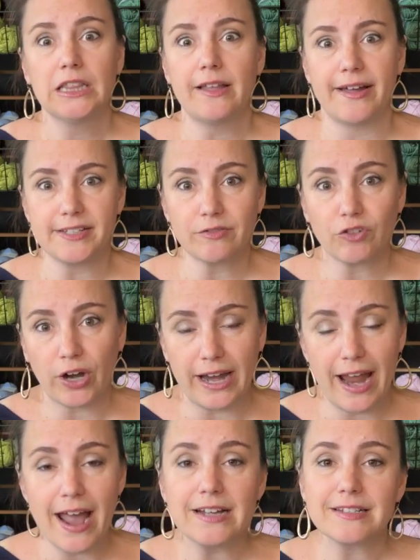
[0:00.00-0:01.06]
lots of
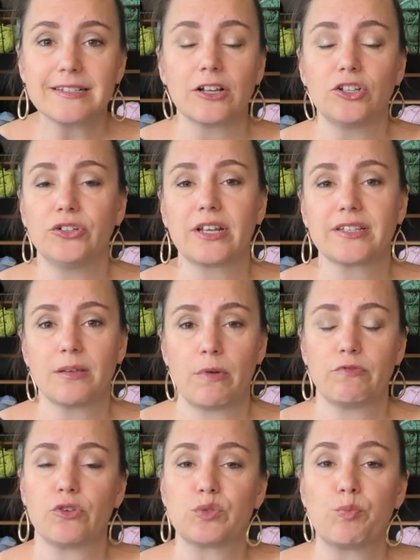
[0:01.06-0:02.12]
great hats, including some
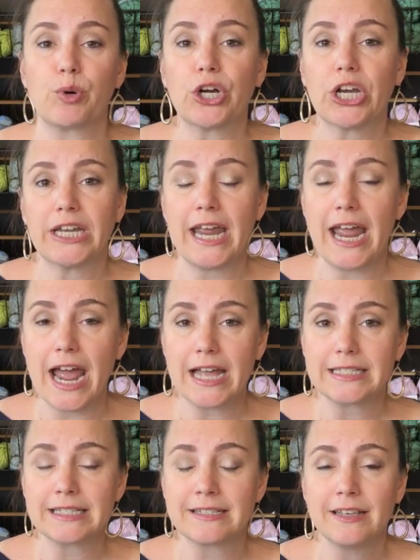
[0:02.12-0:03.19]
of those Bergen
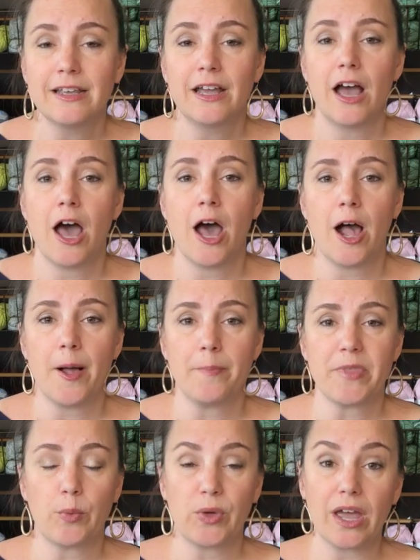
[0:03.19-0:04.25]
hats
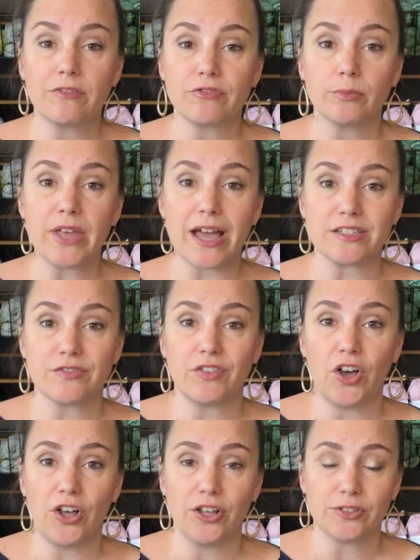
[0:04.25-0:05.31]
um, that we had from last
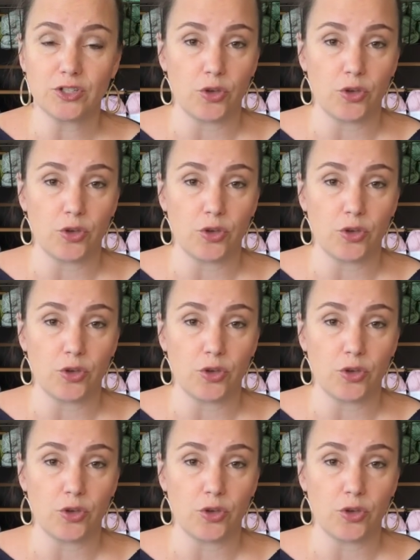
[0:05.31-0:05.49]
fall.